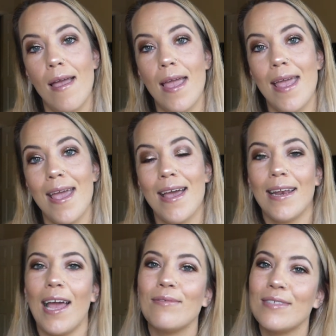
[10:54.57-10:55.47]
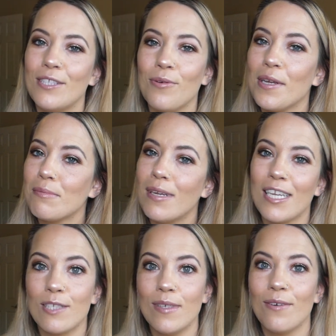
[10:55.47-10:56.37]
And I will see you guys in my
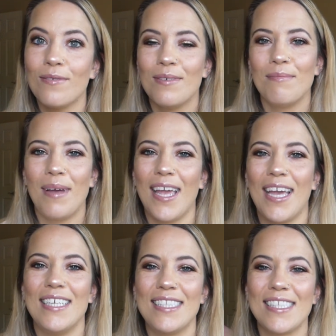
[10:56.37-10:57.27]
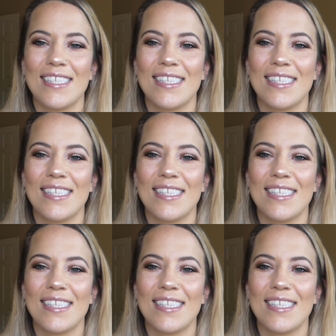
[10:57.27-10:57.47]
next video. Bye, guys.